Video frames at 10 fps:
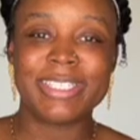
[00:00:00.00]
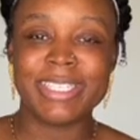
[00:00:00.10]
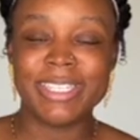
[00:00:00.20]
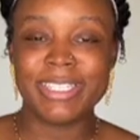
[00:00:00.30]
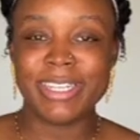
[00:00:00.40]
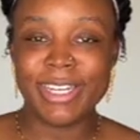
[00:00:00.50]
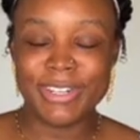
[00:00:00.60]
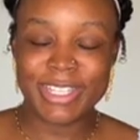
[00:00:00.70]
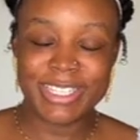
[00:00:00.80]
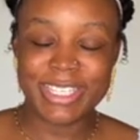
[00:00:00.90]
in
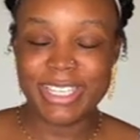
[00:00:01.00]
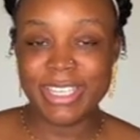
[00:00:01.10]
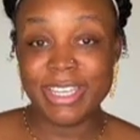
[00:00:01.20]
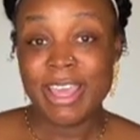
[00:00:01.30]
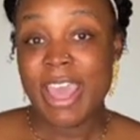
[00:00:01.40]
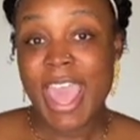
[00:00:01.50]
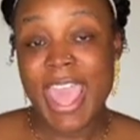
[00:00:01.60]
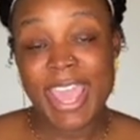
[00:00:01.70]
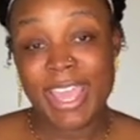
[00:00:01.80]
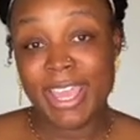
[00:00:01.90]
under the seat
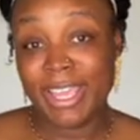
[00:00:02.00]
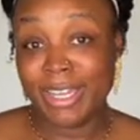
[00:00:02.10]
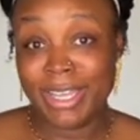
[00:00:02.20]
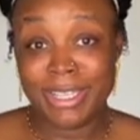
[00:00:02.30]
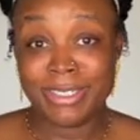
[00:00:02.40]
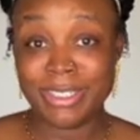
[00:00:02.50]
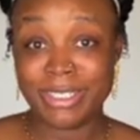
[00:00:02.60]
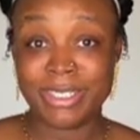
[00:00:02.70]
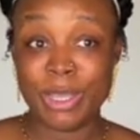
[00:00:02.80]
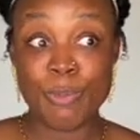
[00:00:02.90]
and it's
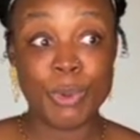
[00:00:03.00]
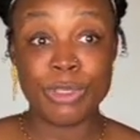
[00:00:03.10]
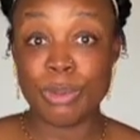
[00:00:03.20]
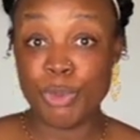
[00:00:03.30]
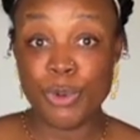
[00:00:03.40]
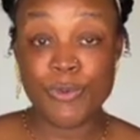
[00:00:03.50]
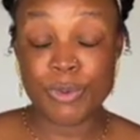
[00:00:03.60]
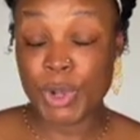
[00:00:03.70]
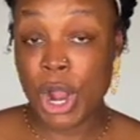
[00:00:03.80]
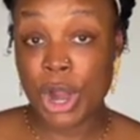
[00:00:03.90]
just simple to move
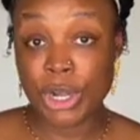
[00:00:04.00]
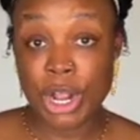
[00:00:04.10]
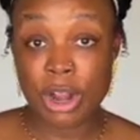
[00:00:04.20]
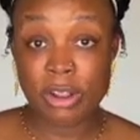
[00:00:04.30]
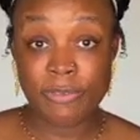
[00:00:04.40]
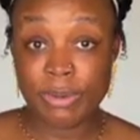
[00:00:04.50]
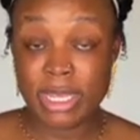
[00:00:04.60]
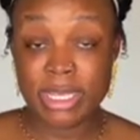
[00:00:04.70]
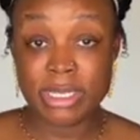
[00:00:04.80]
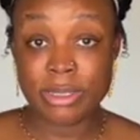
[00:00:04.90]
from car to car if you
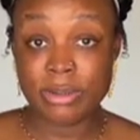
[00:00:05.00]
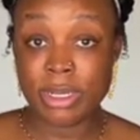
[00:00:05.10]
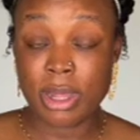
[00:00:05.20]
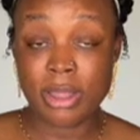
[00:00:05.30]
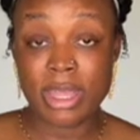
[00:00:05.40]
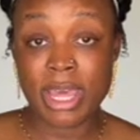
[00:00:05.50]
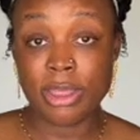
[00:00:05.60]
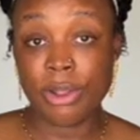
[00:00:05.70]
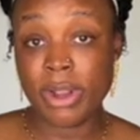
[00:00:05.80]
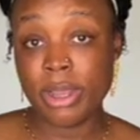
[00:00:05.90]
need to and all of that.
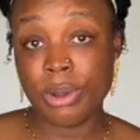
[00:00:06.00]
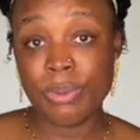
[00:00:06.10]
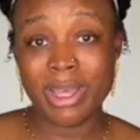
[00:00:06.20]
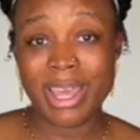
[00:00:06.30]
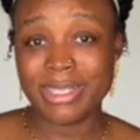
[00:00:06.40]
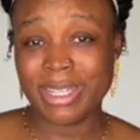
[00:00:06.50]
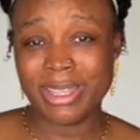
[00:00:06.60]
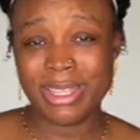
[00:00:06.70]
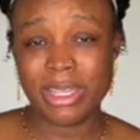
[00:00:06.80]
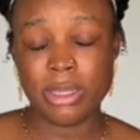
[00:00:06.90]
The Graco one has
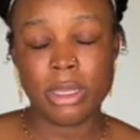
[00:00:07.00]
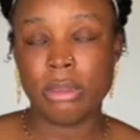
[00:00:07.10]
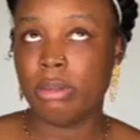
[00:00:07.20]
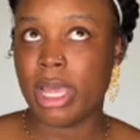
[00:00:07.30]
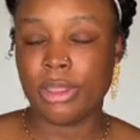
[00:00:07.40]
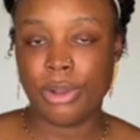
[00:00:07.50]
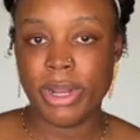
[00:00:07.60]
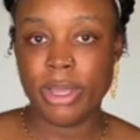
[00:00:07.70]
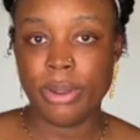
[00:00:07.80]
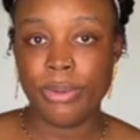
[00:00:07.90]
not the
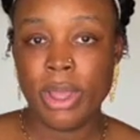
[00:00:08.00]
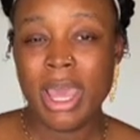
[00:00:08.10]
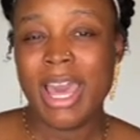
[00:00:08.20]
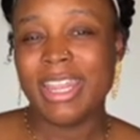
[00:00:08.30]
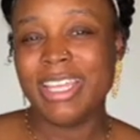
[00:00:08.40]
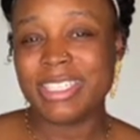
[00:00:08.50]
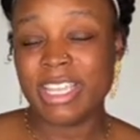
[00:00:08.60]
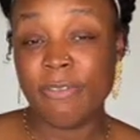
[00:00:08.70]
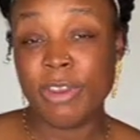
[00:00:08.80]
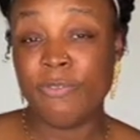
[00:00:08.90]
Graco, the
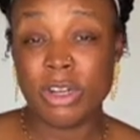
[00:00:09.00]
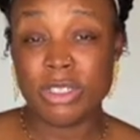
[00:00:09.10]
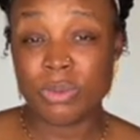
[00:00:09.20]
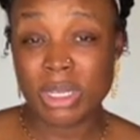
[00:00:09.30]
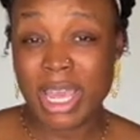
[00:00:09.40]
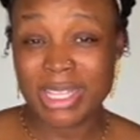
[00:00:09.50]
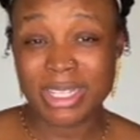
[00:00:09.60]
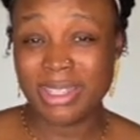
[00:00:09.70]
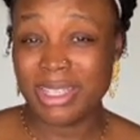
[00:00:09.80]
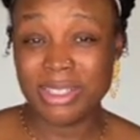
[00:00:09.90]
Safety First one has
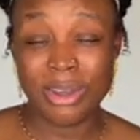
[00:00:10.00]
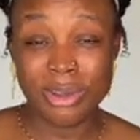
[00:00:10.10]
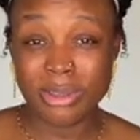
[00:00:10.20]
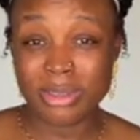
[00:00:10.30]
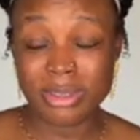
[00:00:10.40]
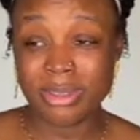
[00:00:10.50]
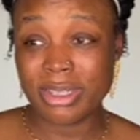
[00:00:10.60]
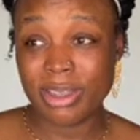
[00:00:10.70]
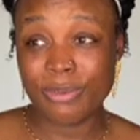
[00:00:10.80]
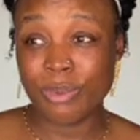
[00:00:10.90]
like these hooks and
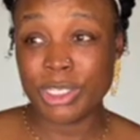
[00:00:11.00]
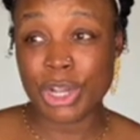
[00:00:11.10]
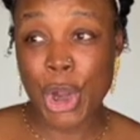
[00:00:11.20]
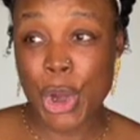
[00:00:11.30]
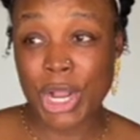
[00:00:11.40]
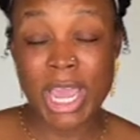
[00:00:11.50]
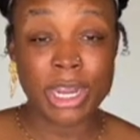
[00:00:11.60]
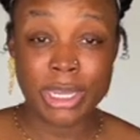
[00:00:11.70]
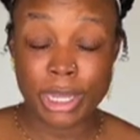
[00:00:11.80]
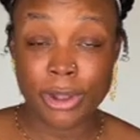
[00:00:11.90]
stuff which are kind
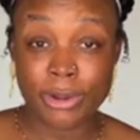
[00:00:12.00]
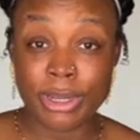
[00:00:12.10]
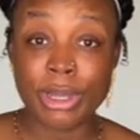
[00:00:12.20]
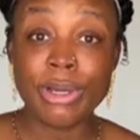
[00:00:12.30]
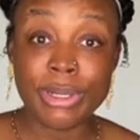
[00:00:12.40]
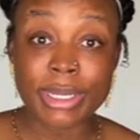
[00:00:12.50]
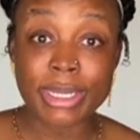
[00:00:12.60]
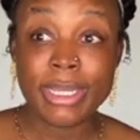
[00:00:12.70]
of hard to hook